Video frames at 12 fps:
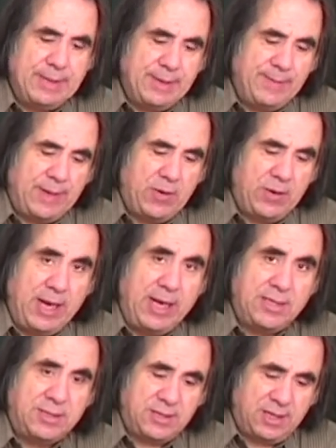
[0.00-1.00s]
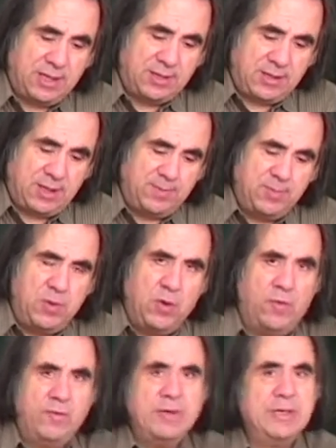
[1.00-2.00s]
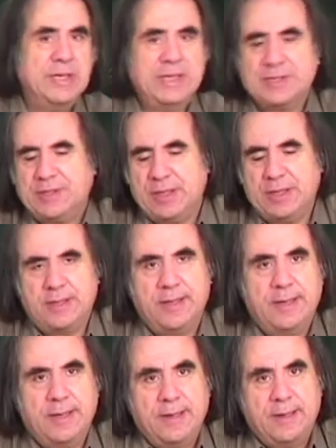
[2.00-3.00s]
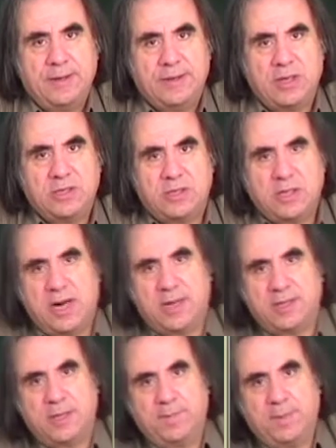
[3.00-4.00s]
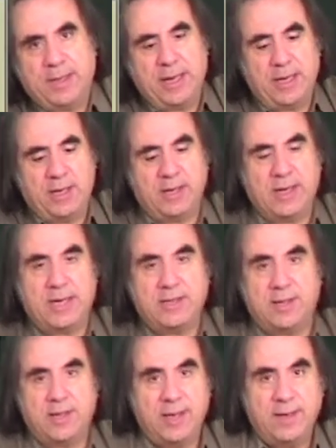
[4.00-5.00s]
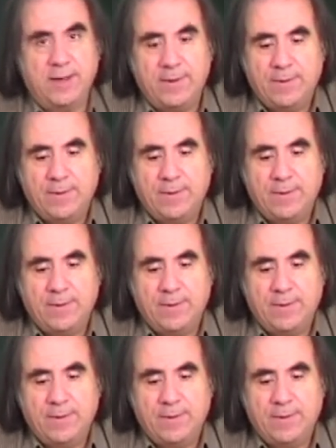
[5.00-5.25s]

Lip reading: Now, a6, that move that they started playing lately